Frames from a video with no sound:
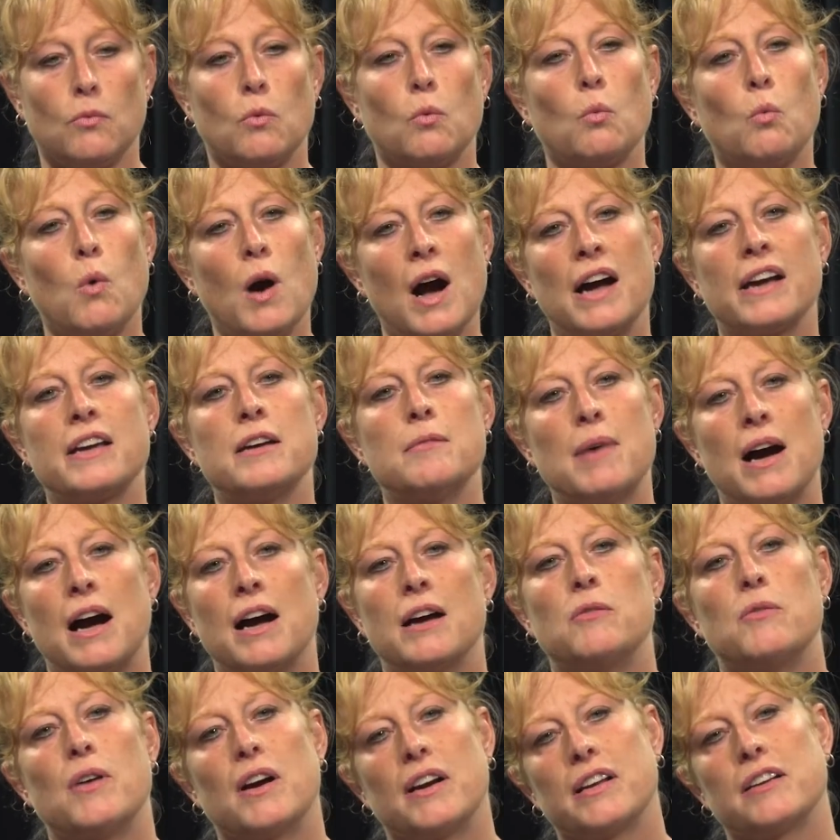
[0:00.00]
Why am I
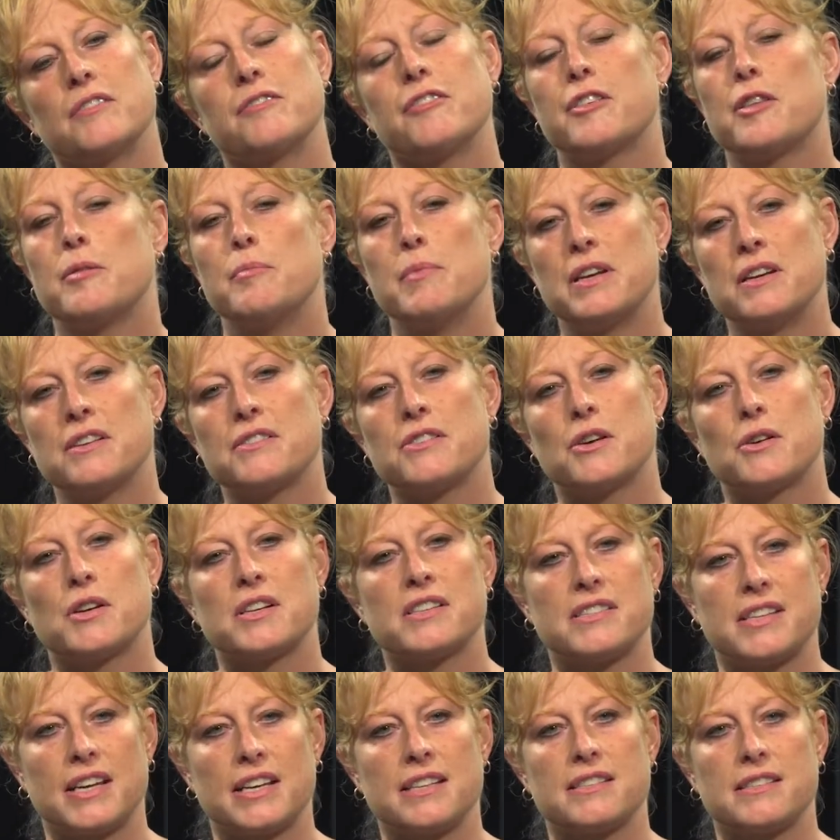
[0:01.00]
running for the Minnesota
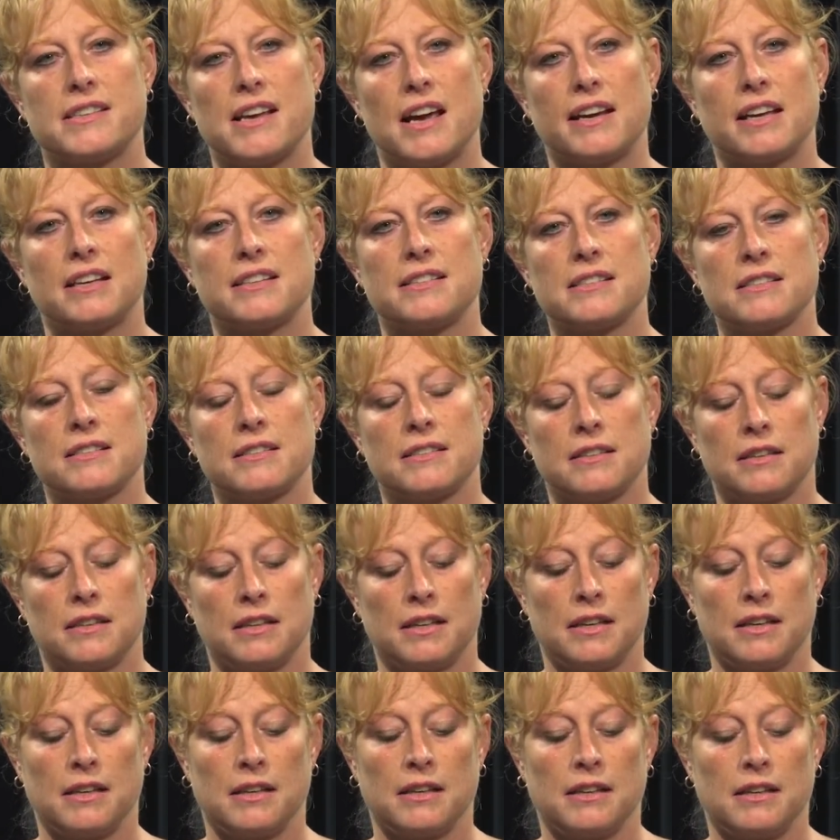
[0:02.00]
State Senate?
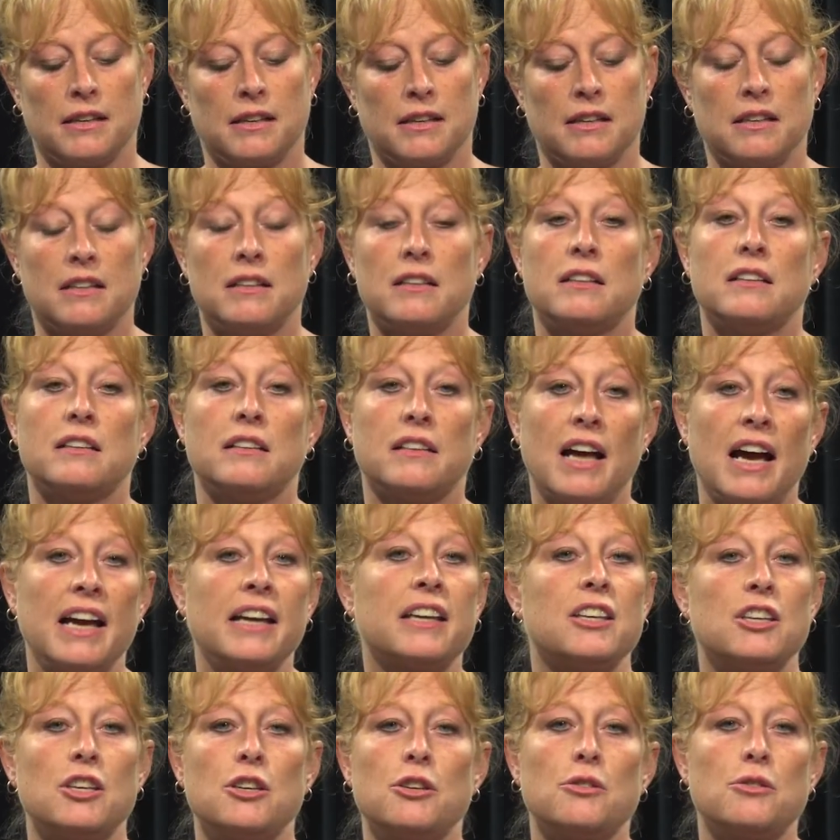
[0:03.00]

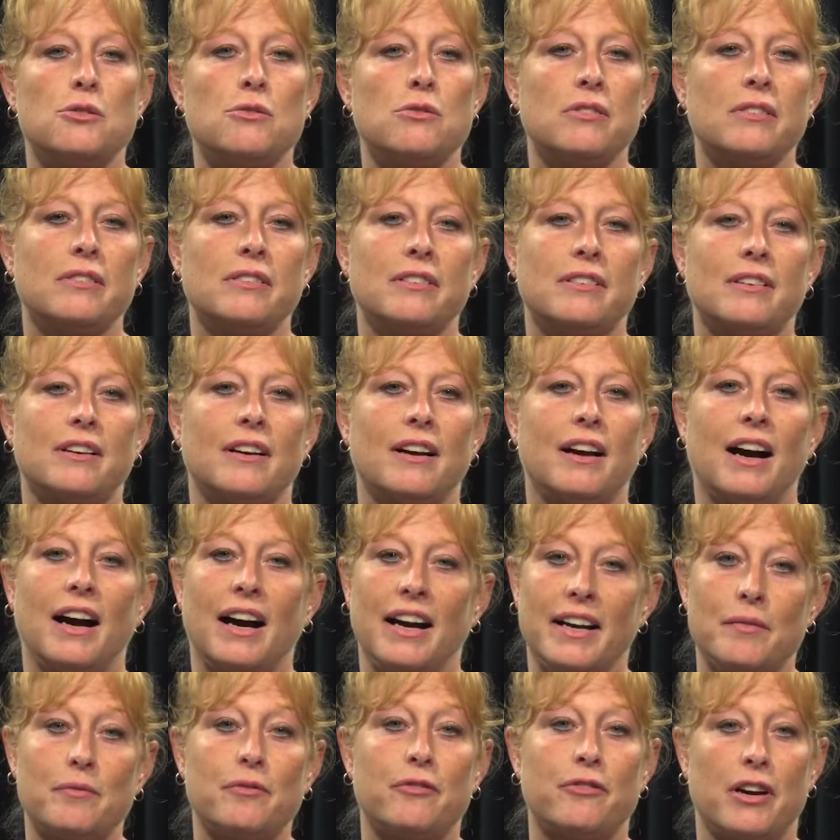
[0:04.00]
Like you,
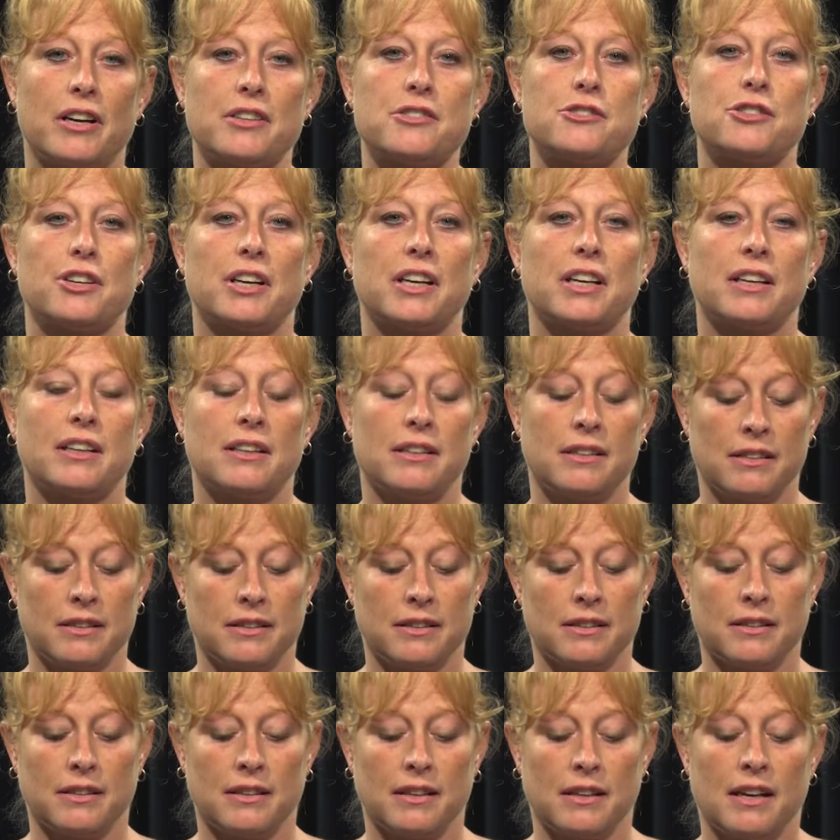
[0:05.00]
I am frustrated.
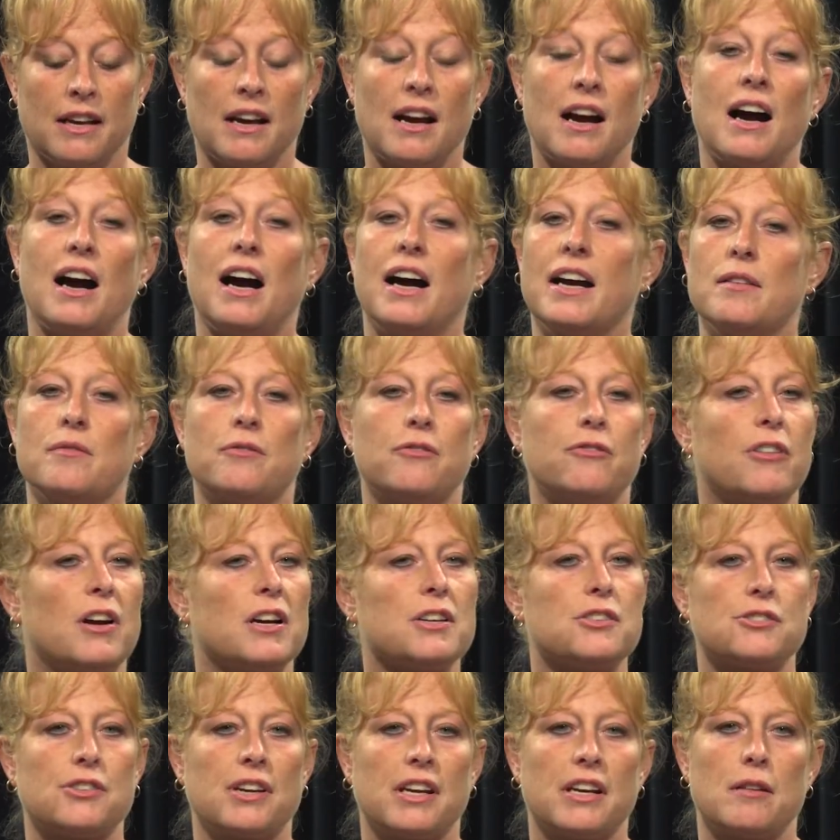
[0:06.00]
I am
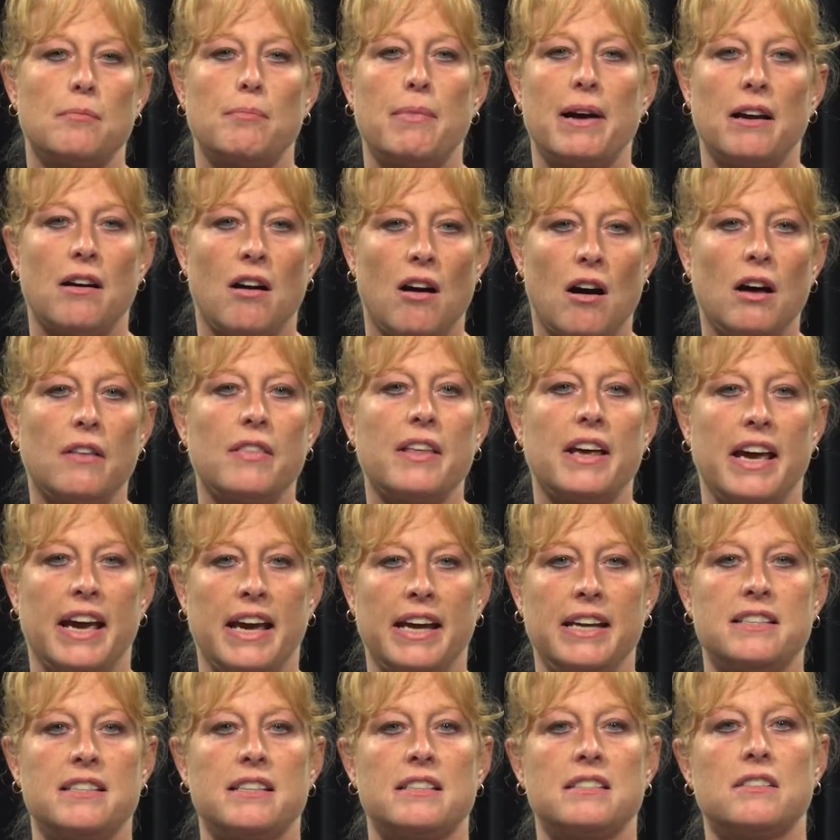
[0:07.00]
frustrated by all the
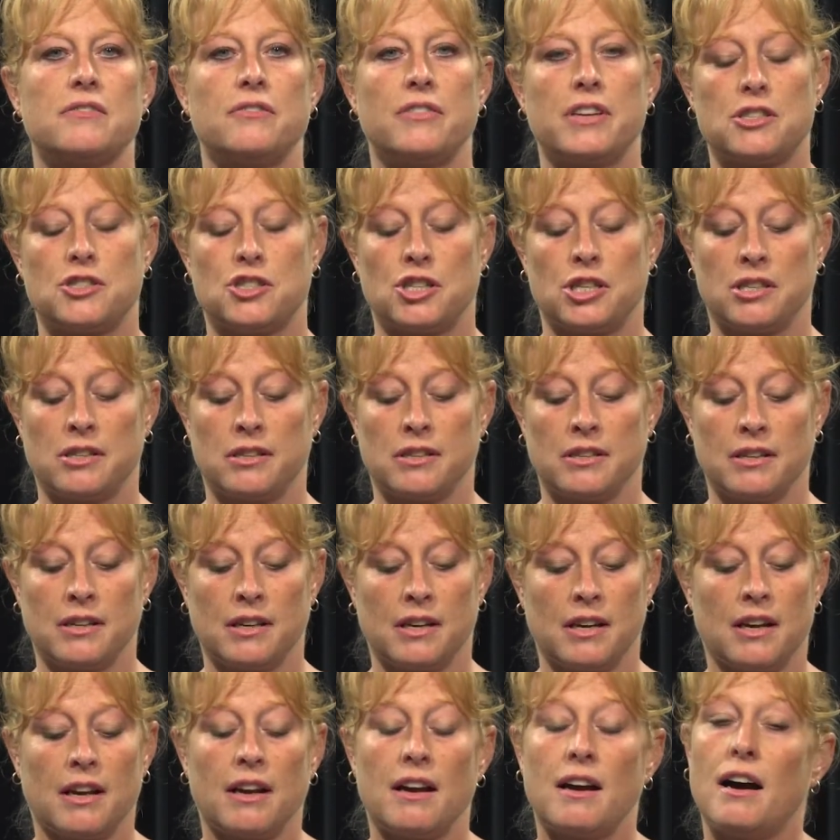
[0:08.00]
hate and division.
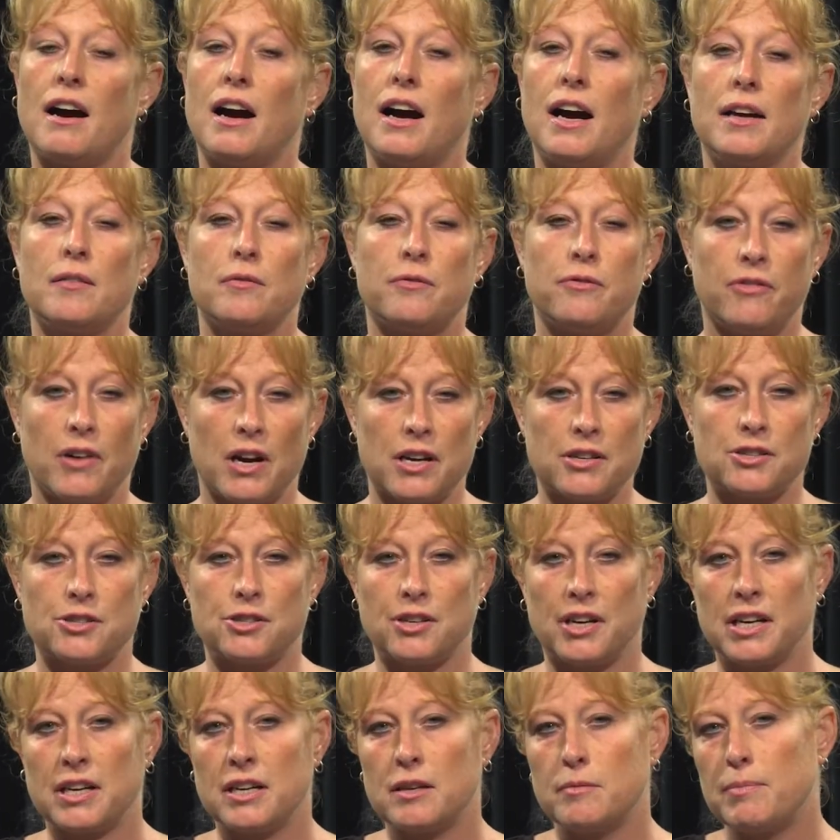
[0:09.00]
I am
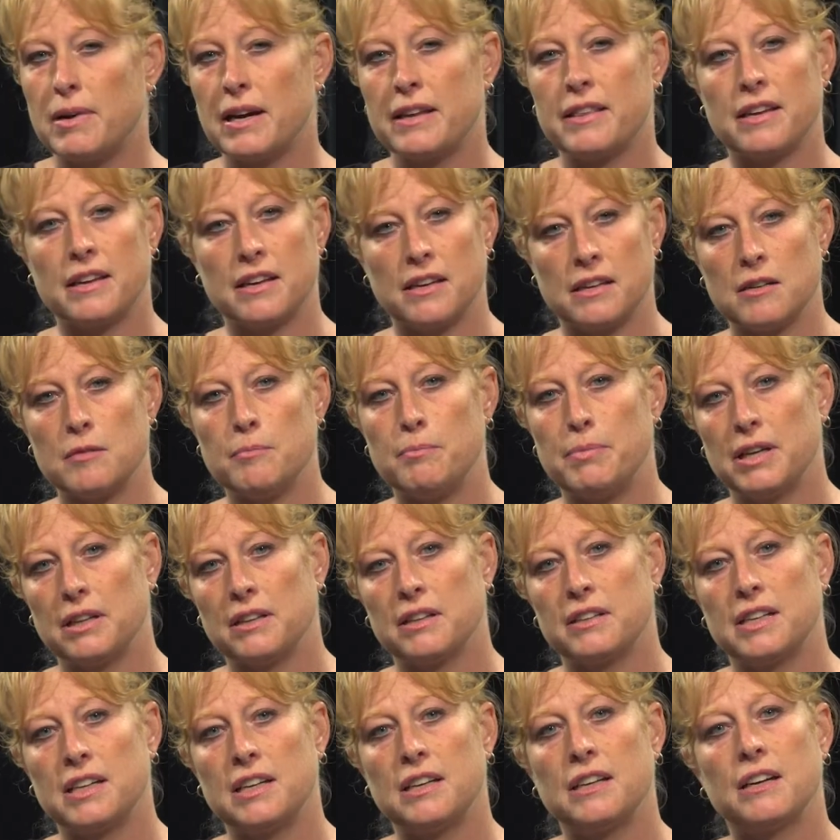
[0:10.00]
frustrated by the
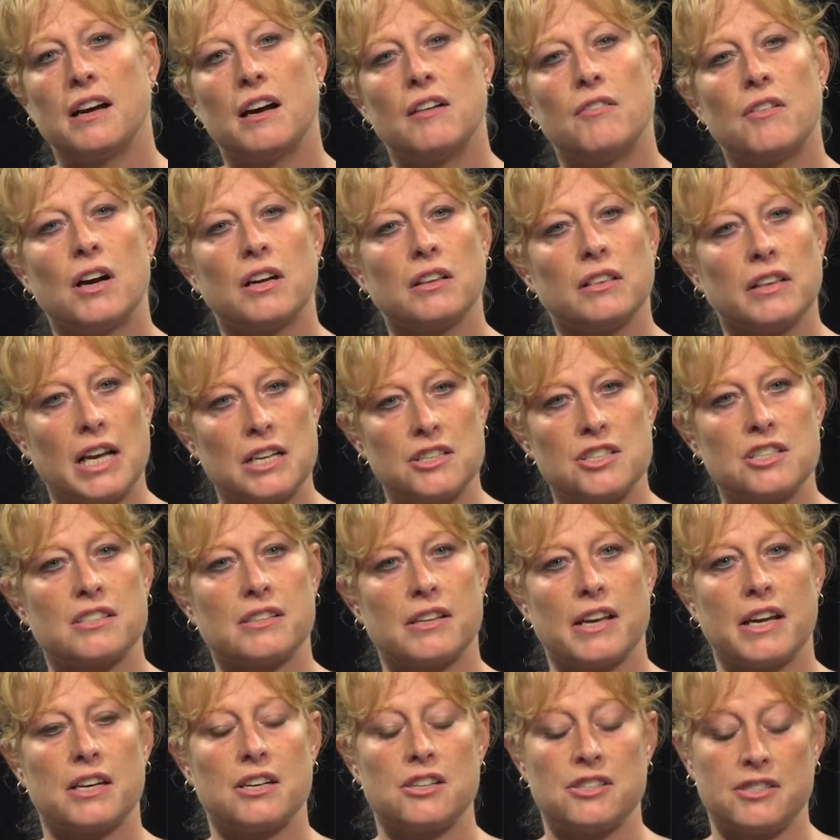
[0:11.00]
inability of our
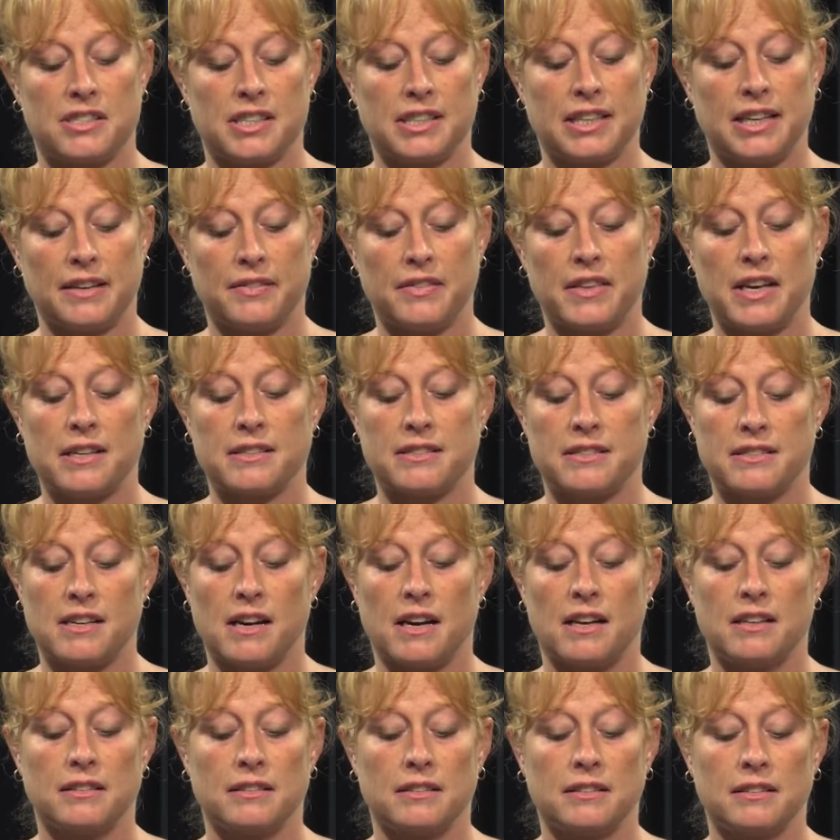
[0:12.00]
legislators to get things
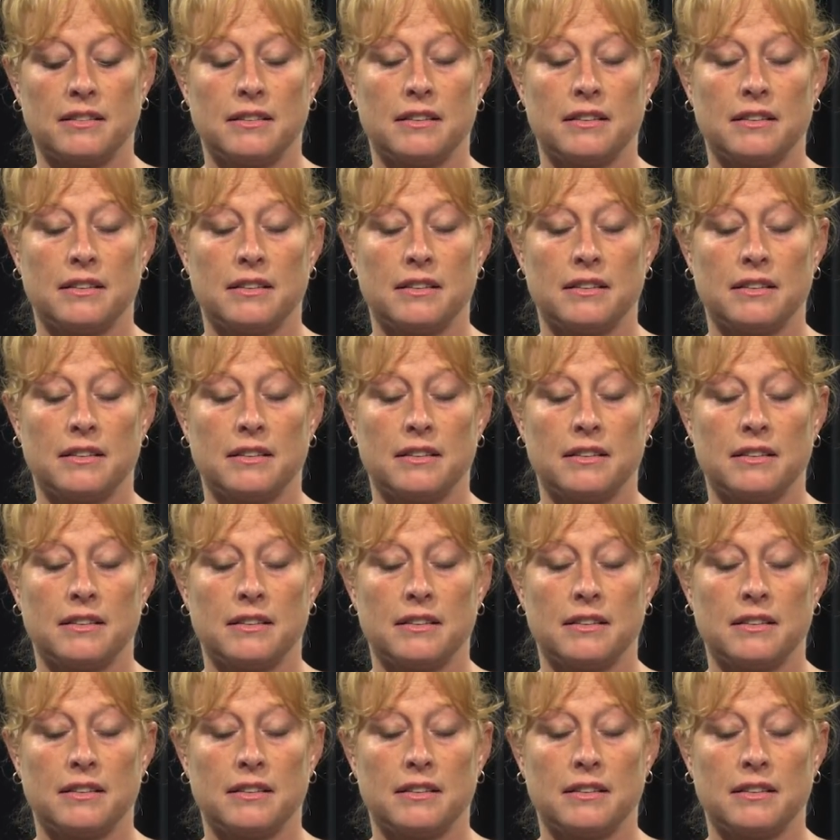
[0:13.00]
done.